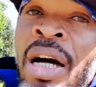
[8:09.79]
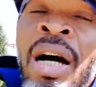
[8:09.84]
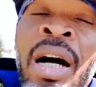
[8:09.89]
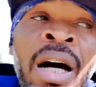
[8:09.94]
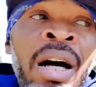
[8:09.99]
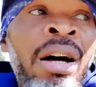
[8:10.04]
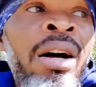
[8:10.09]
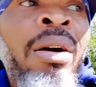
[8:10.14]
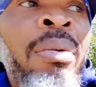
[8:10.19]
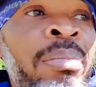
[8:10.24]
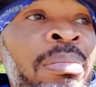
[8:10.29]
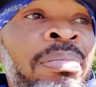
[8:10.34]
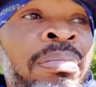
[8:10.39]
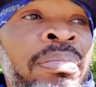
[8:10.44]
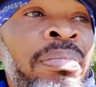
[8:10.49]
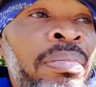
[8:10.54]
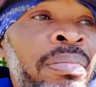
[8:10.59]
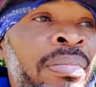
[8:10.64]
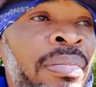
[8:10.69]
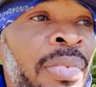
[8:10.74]
what
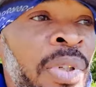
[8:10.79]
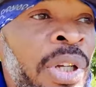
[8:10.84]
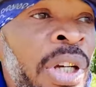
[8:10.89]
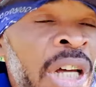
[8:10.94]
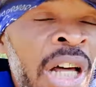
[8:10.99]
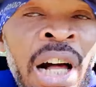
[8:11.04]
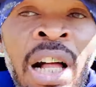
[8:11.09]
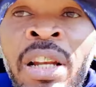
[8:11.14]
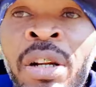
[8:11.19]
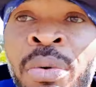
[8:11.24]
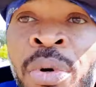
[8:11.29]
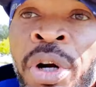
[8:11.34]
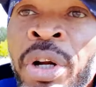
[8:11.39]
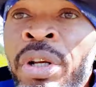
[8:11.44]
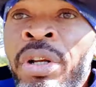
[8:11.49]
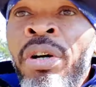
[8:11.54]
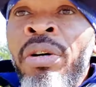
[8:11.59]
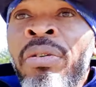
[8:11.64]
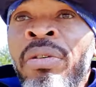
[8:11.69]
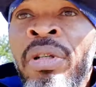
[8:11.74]
you call the
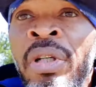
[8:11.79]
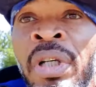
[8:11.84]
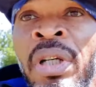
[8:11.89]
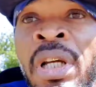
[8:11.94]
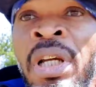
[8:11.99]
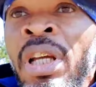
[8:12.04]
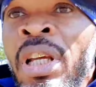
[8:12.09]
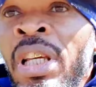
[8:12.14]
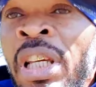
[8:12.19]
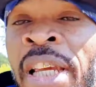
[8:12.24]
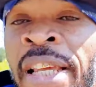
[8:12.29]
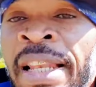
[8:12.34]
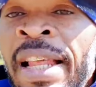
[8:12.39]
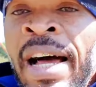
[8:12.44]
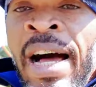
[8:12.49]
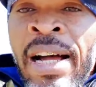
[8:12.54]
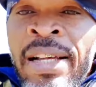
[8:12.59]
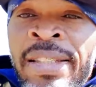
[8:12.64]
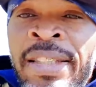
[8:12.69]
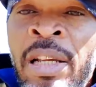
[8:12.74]
word now,
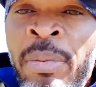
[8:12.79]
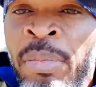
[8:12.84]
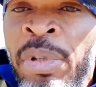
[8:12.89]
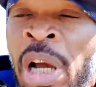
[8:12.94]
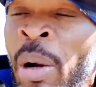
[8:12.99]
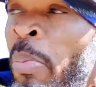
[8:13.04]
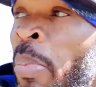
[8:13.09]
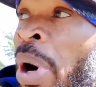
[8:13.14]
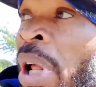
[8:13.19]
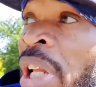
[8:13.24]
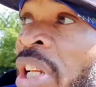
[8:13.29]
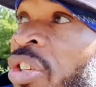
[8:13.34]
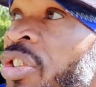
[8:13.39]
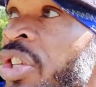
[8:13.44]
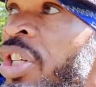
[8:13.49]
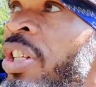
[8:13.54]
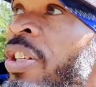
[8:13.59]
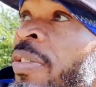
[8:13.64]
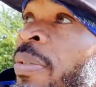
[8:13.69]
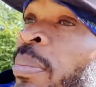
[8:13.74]
Killer accept the
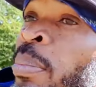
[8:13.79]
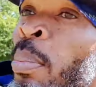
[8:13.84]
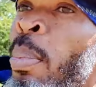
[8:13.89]
apology.